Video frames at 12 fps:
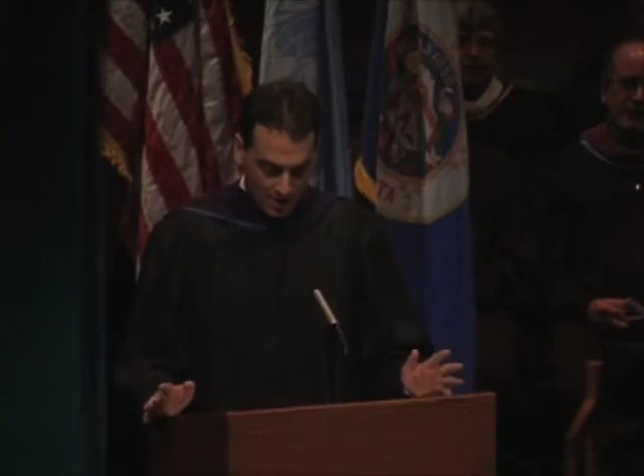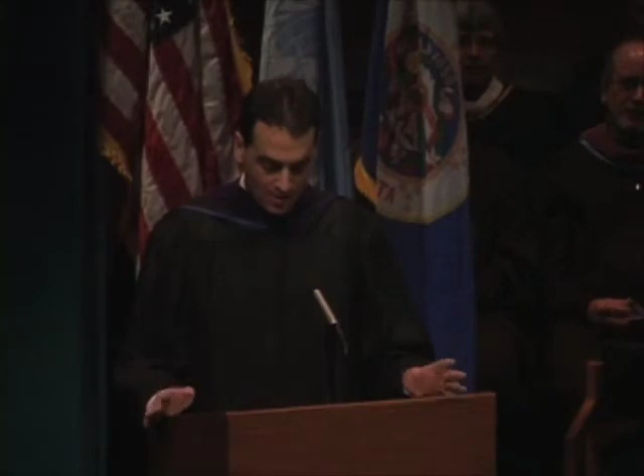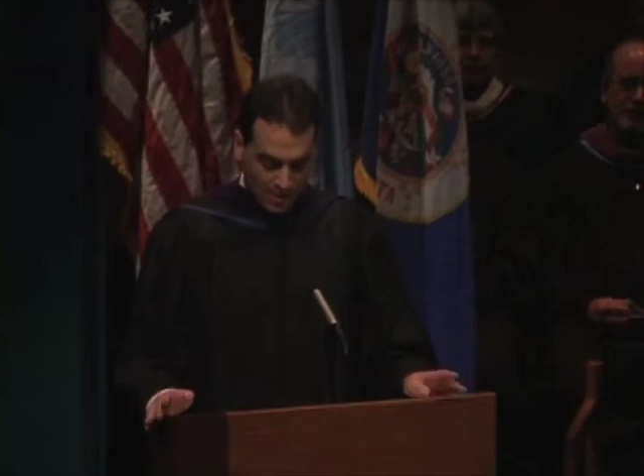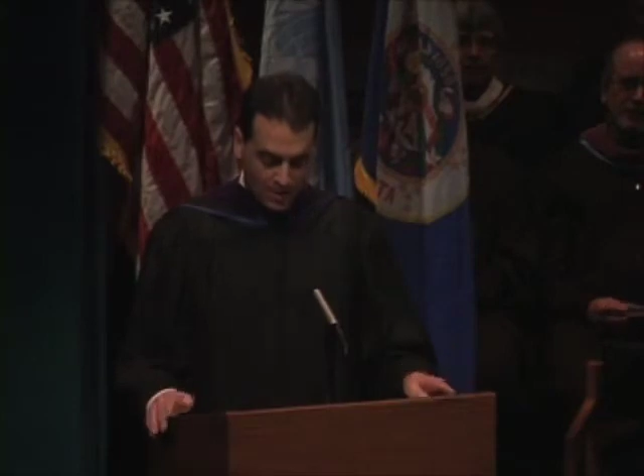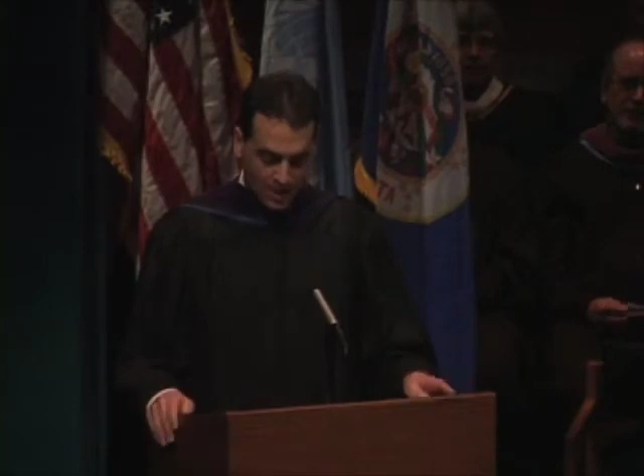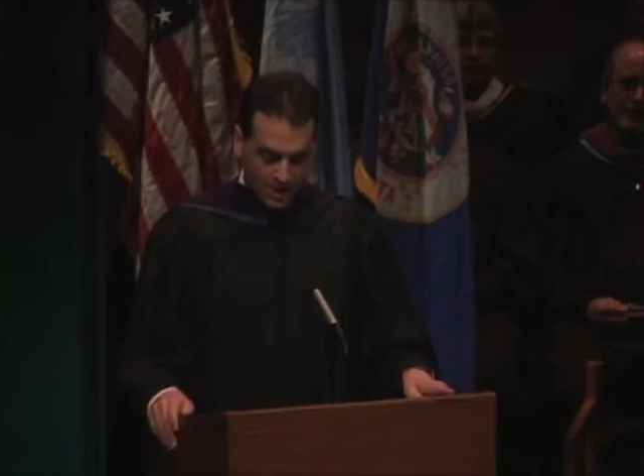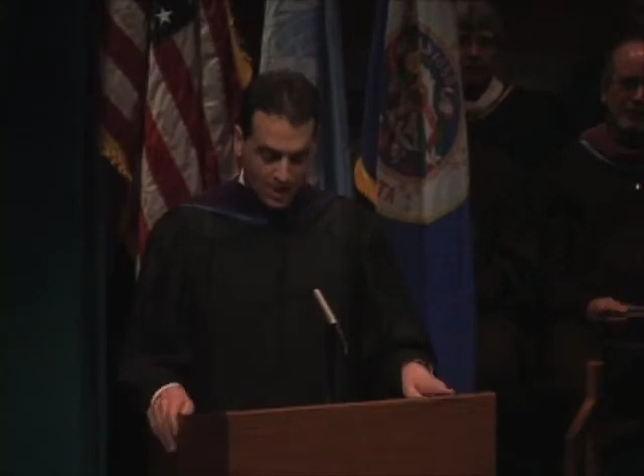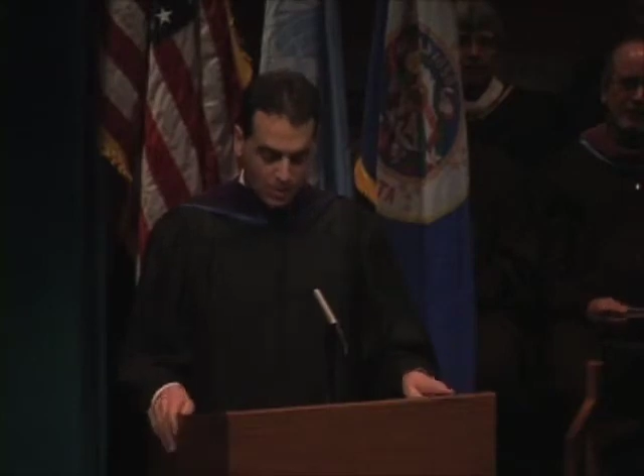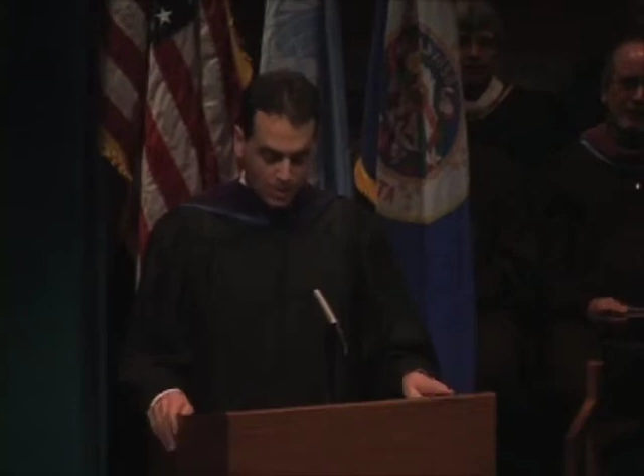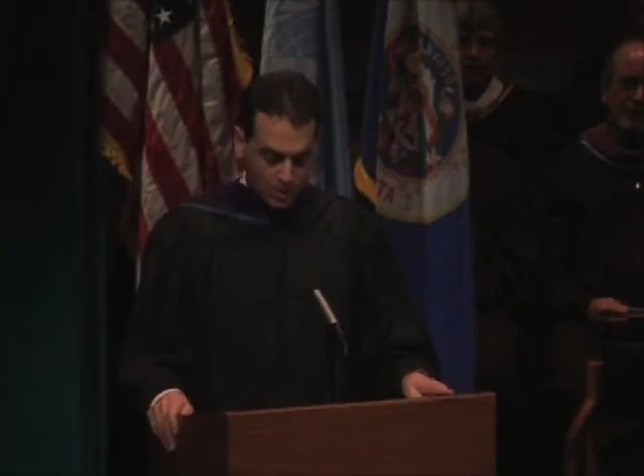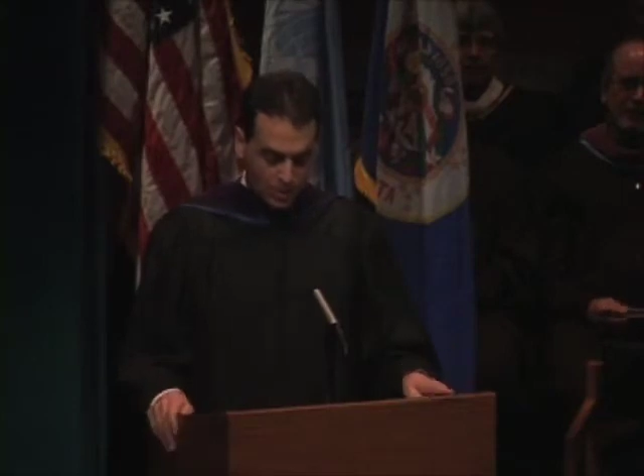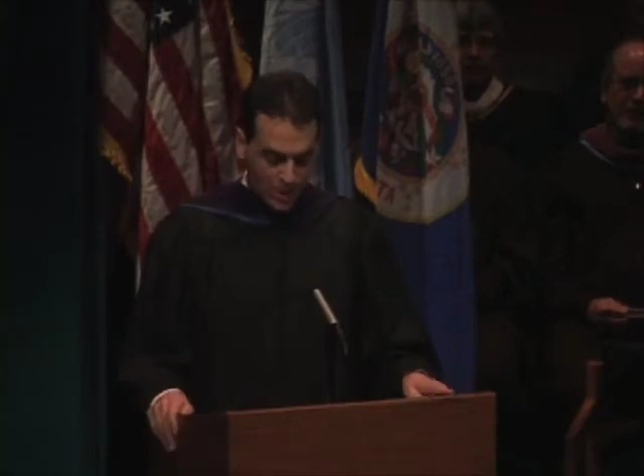because I think it
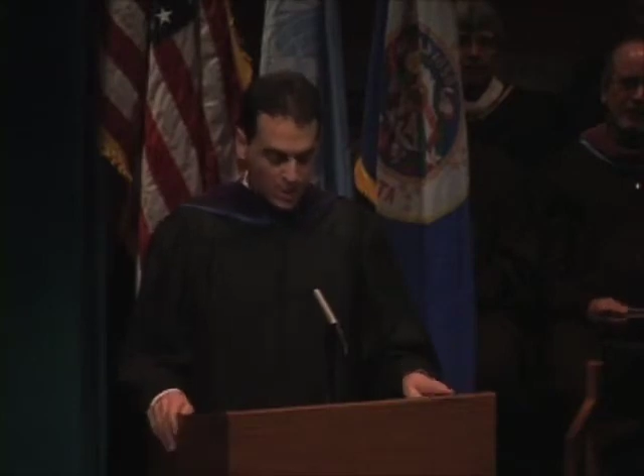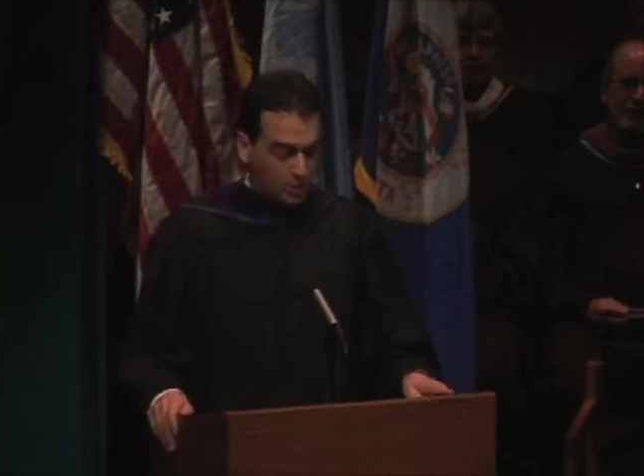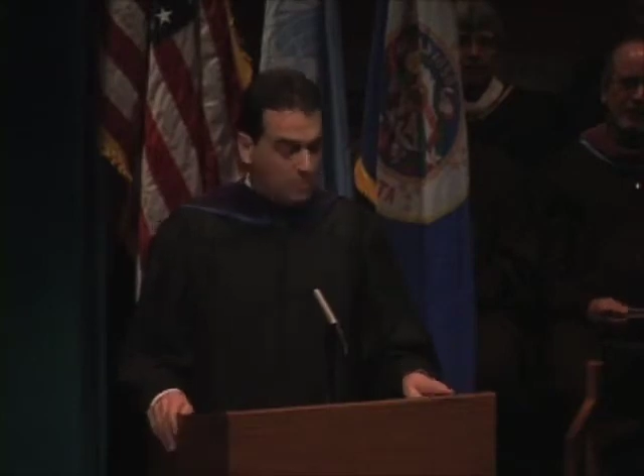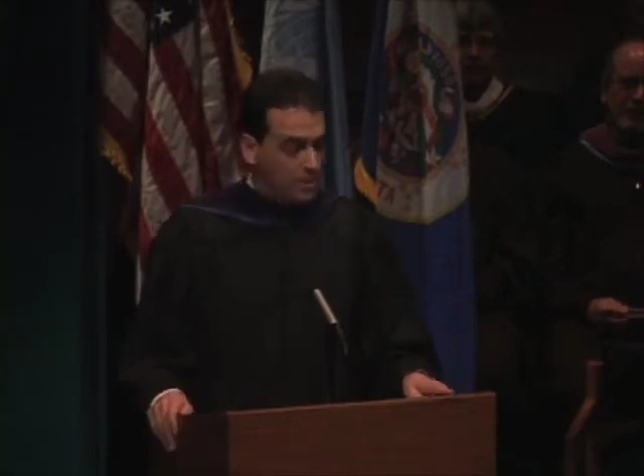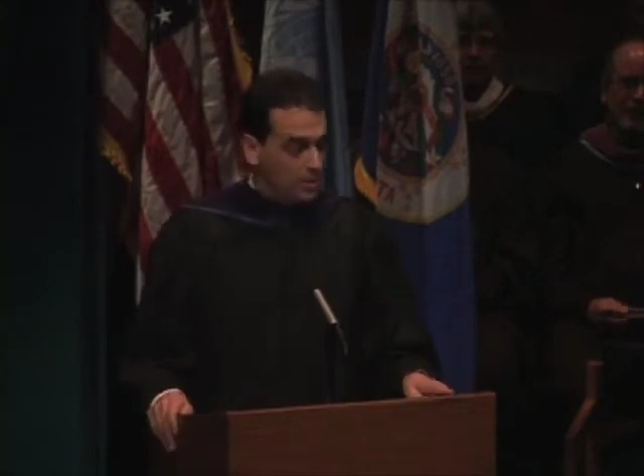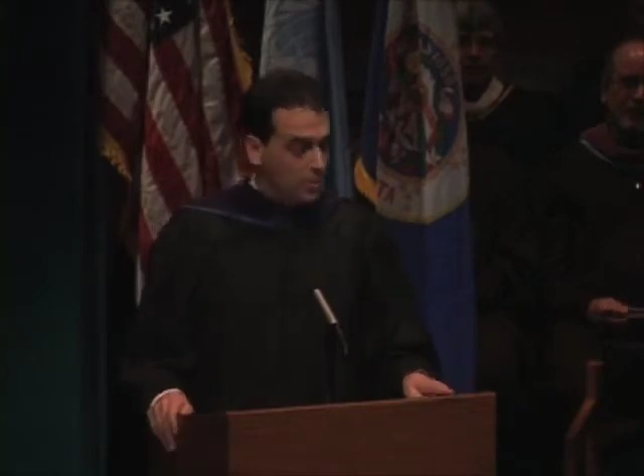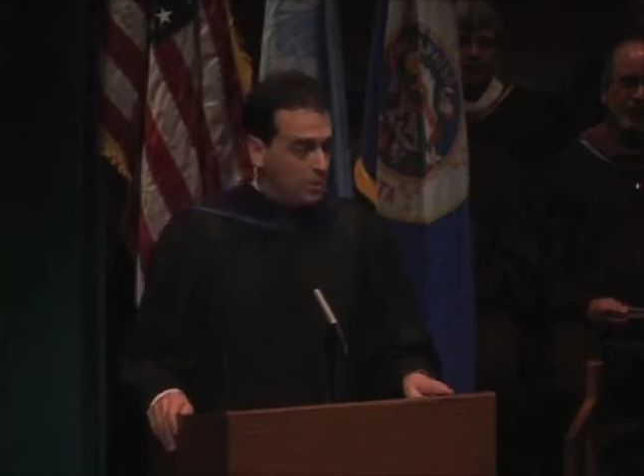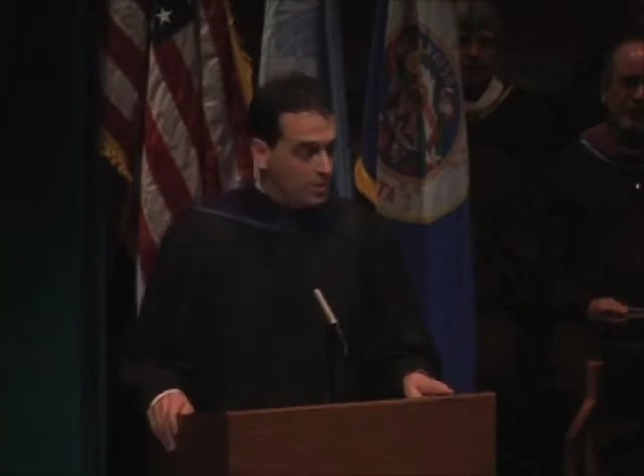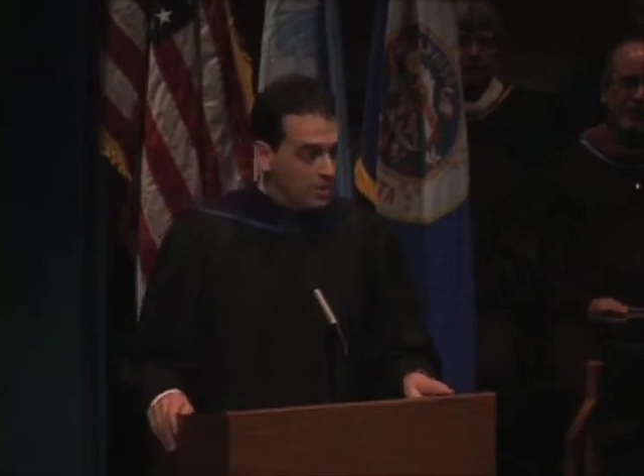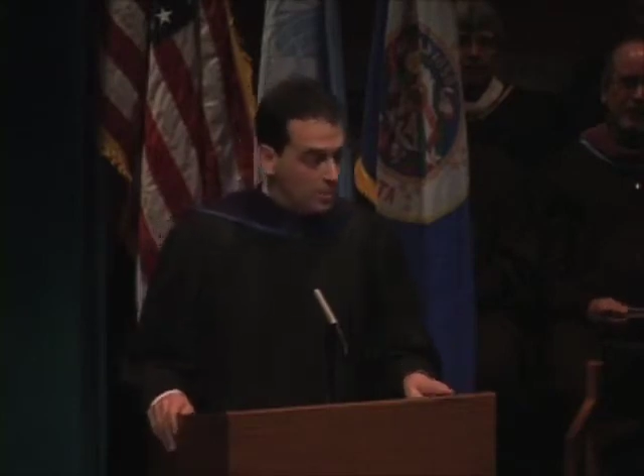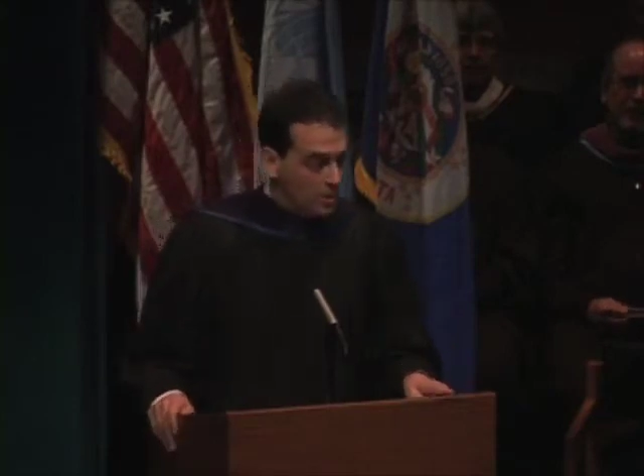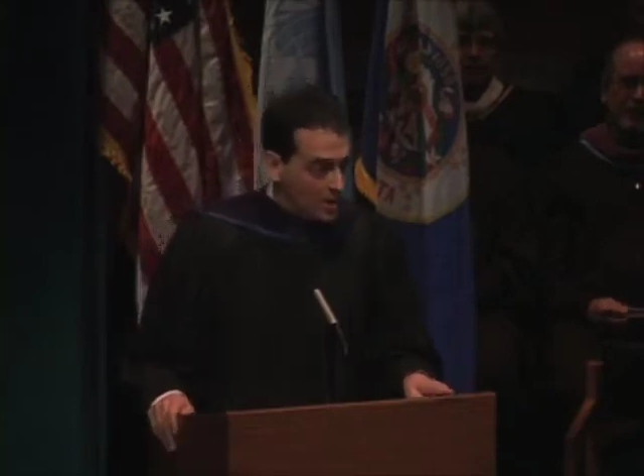will credential me to work
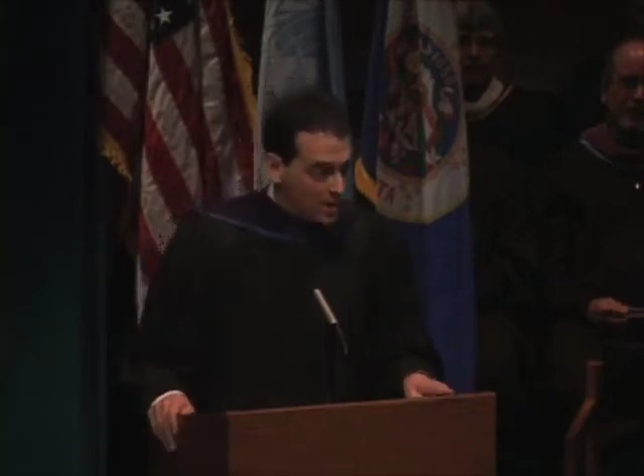somewhere